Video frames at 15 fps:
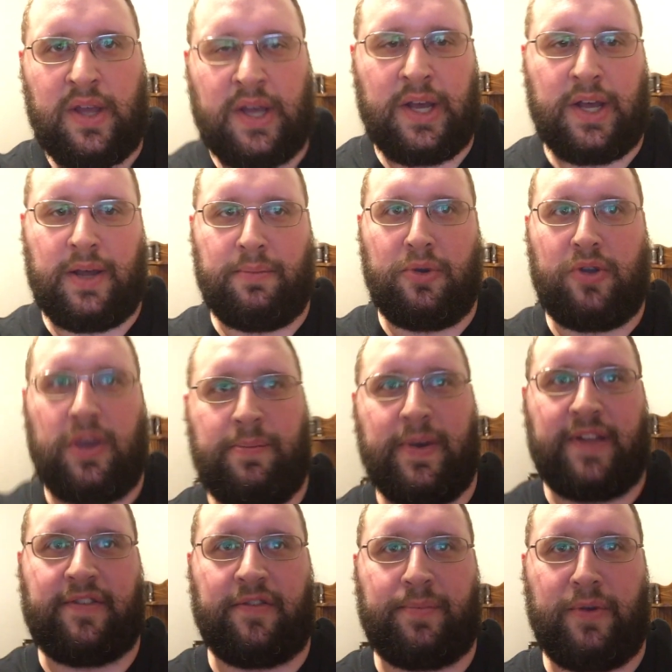Mookie
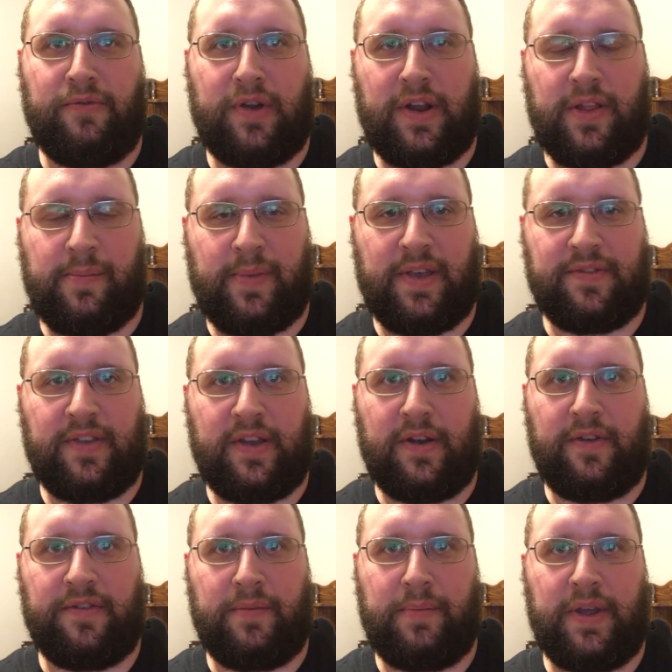Betts has been one of the best
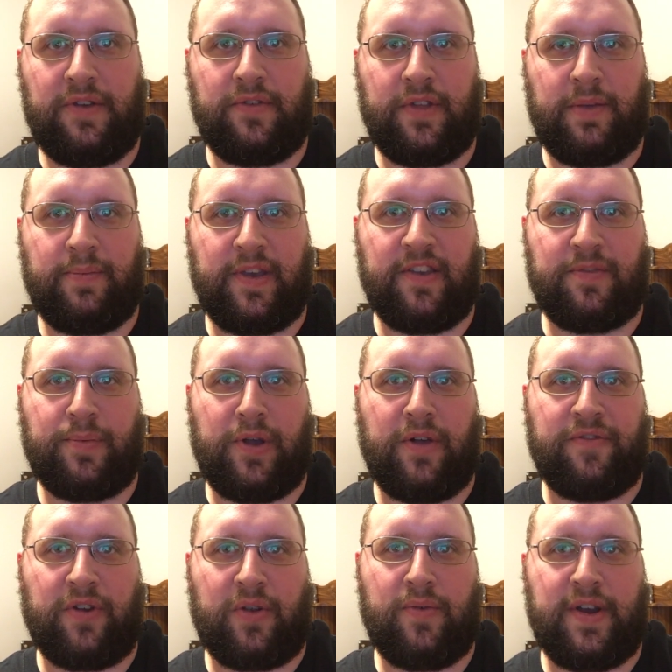hitters in Major League
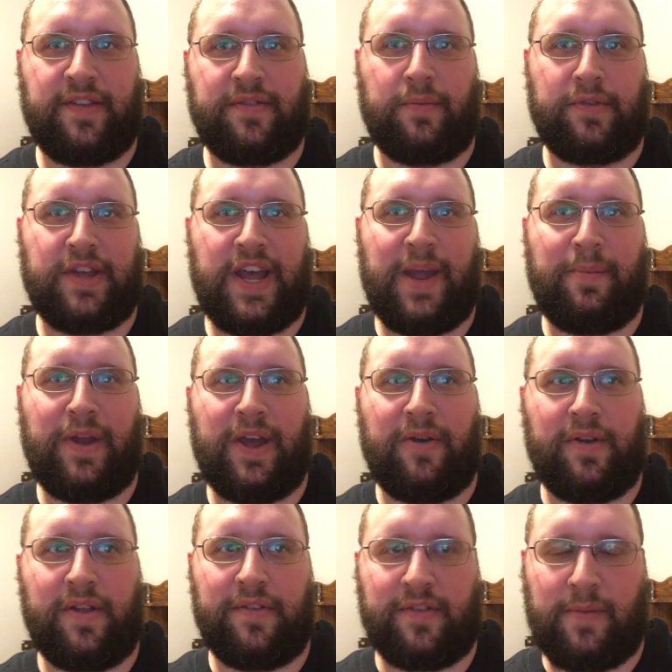Baseball for quite some time now,
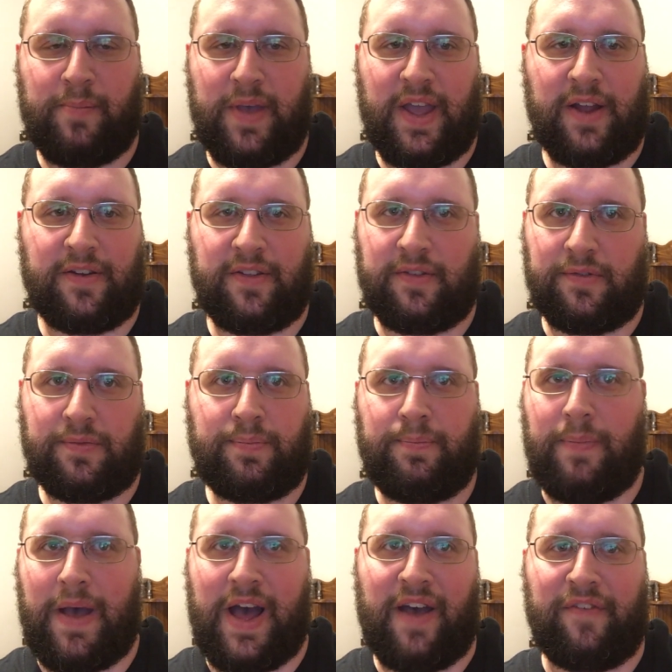and his impact has
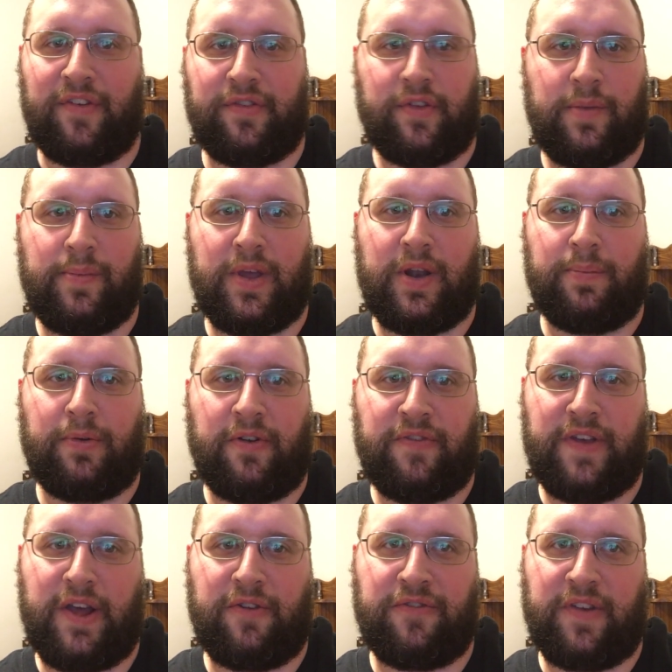obviously been a
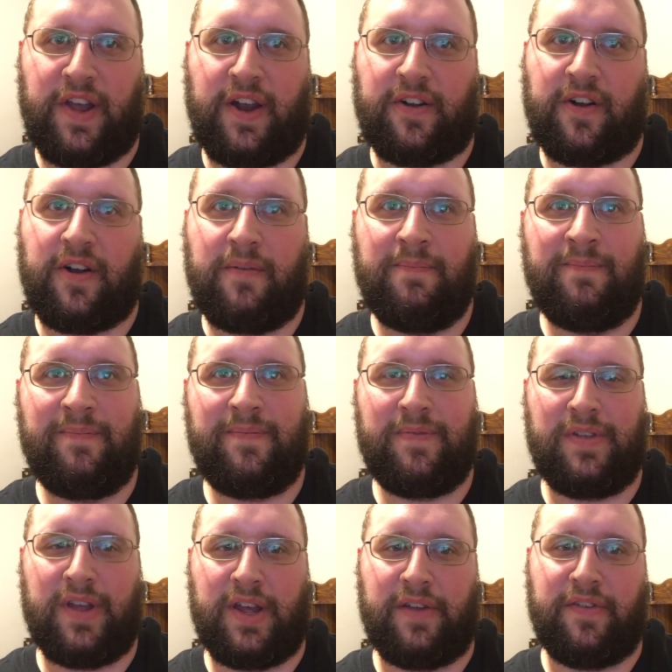profound factor
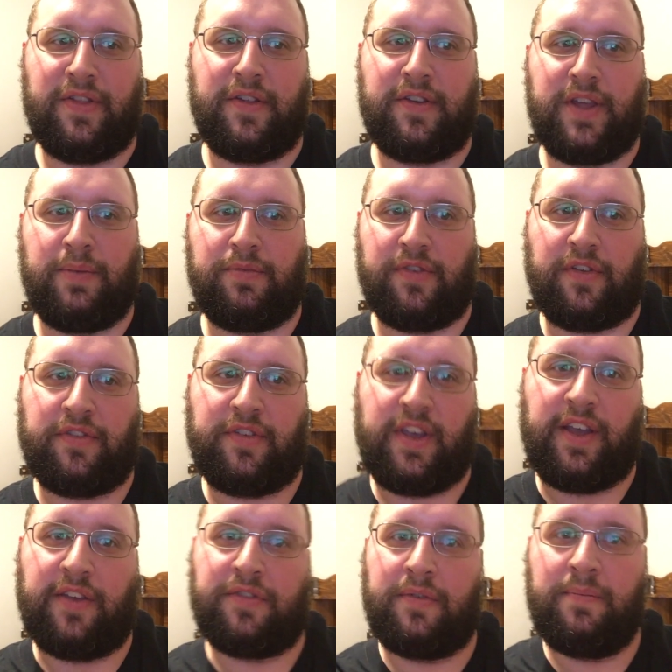in the team's
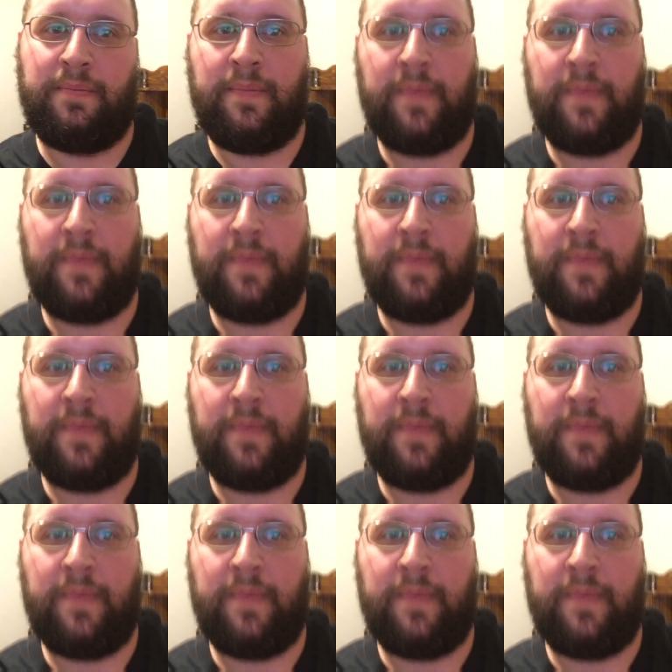success.